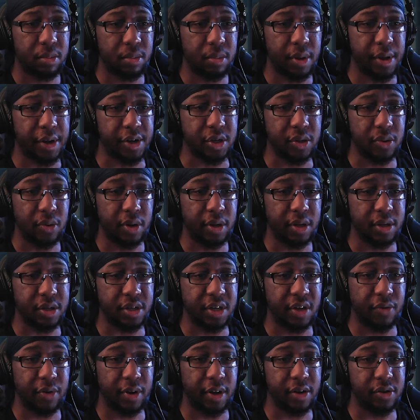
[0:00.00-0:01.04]
excluding
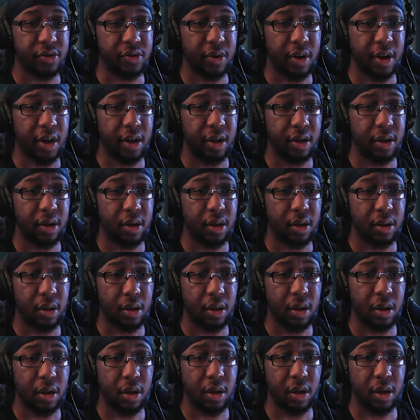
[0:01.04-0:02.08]
secret Easter egg
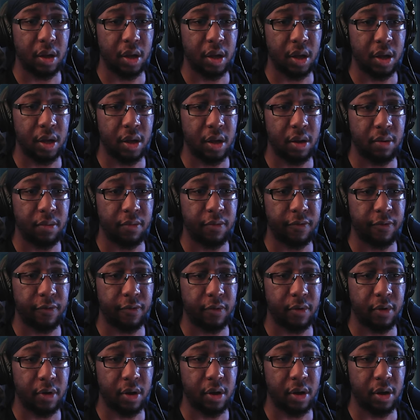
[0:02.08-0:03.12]
and
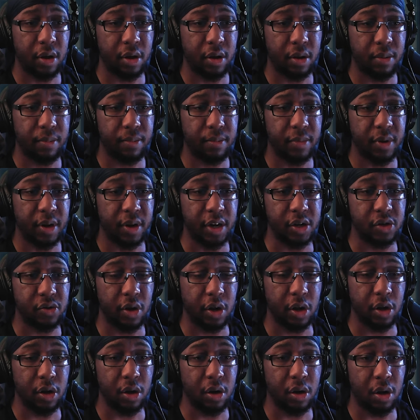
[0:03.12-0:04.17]
an Easter
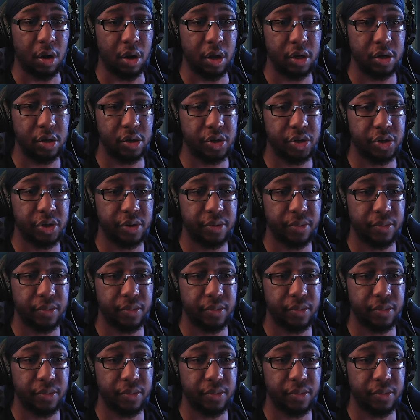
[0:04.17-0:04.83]
egg launch.